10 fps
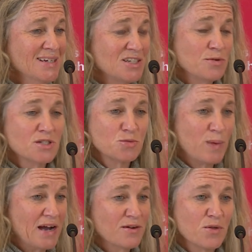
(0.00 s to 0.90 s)
to
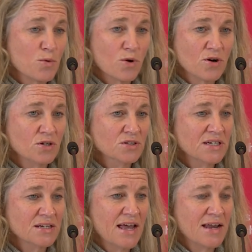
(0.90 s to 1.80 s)
inspire the world
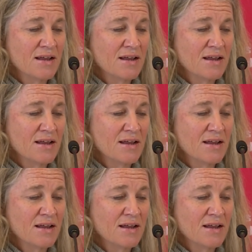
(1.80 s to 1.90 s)
and and,